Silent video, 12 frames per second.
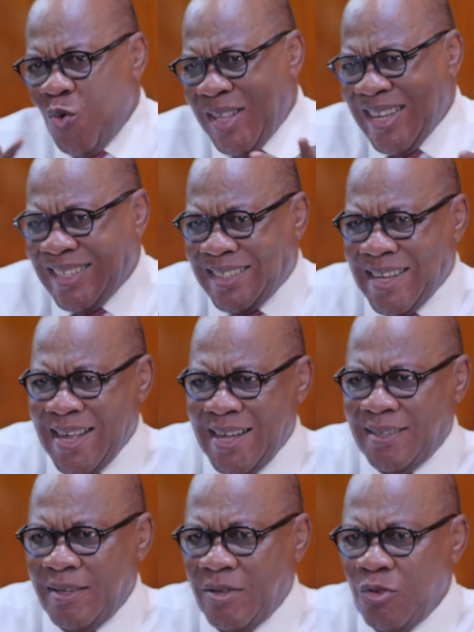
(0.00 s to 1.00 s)
what he
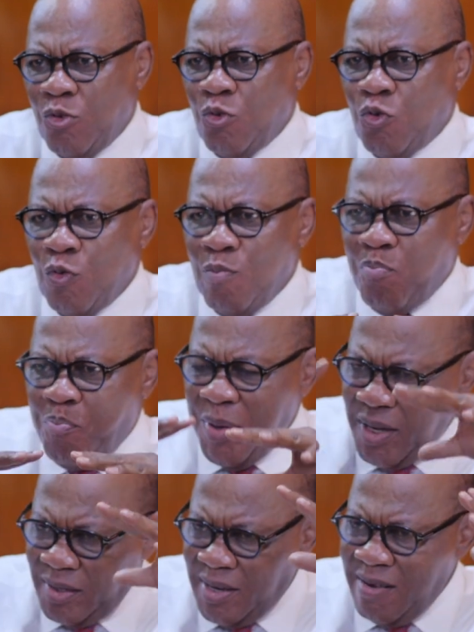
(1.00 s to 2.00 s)
said to
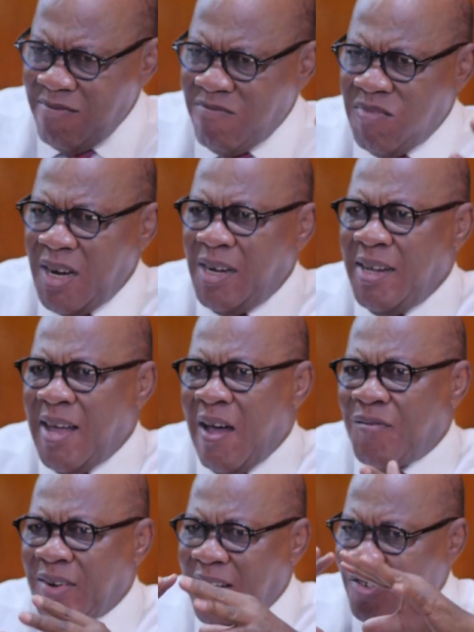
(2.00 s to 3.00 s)
build a really
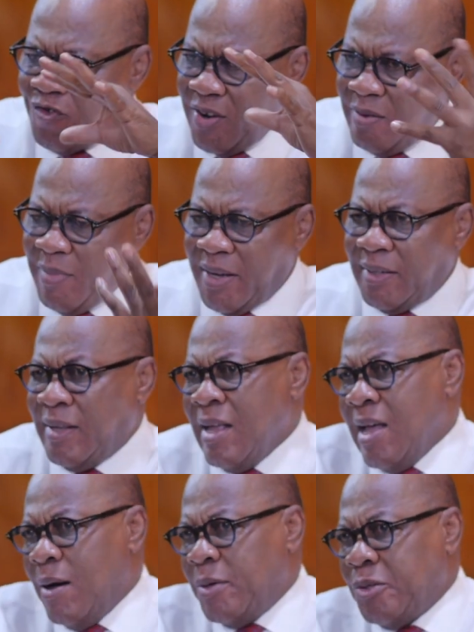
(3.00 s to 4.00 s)
African trade market.
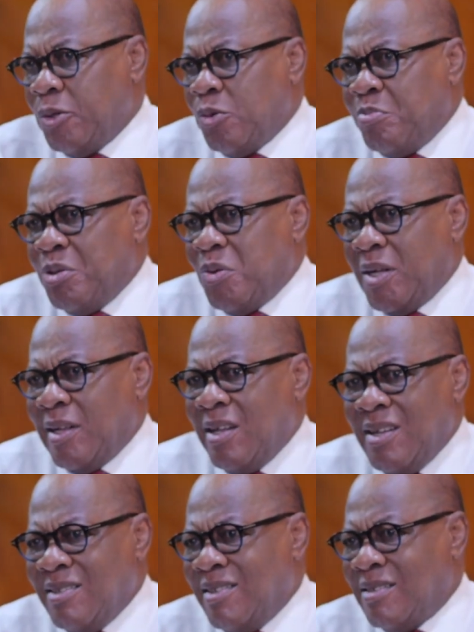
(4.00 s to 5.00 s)
I was mm. going to hmm.
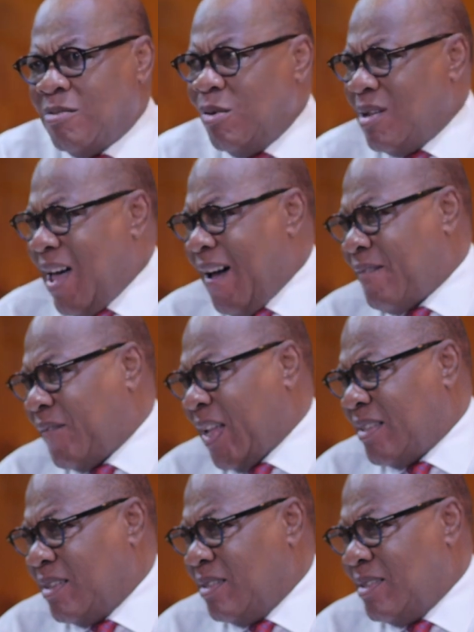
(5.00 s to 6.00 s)
Botswana. This whole act
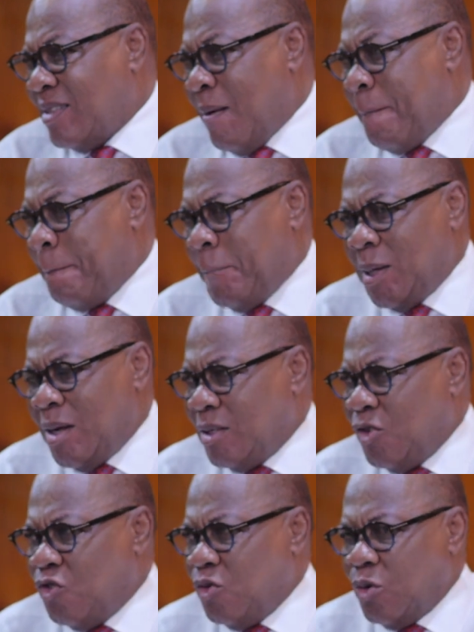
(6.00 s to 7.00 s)
started. This mm -hmm. a mm-hmm.
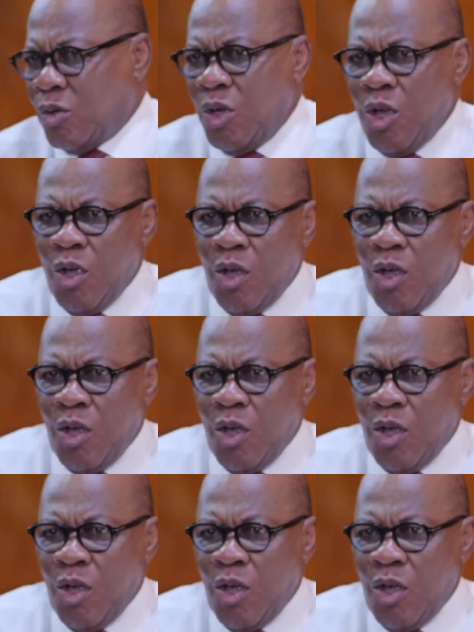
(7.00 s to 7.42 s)
bloody joke.